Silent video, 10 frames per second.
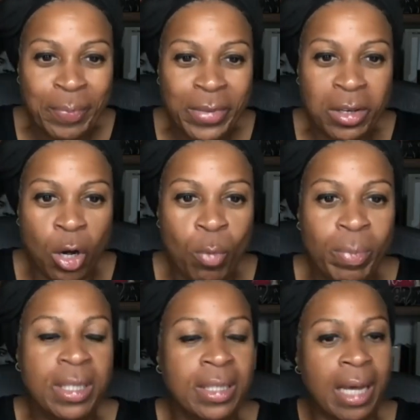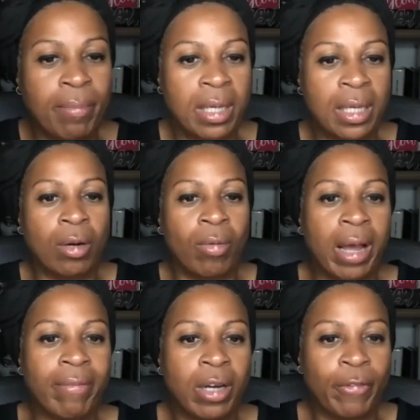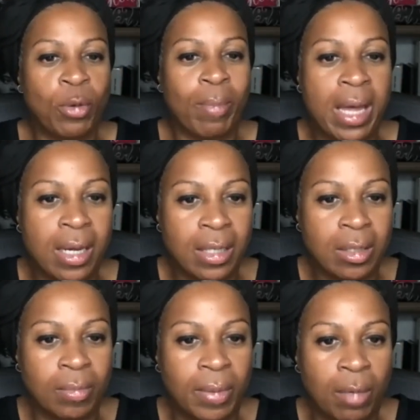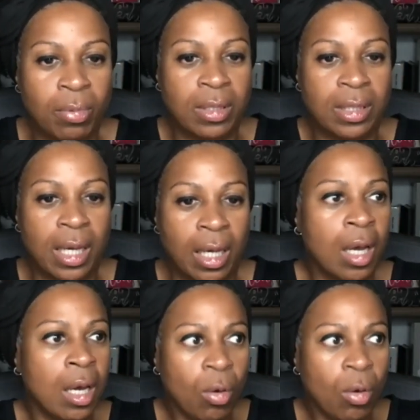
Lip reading: but does that mean I don't have enough humanity to be able to say,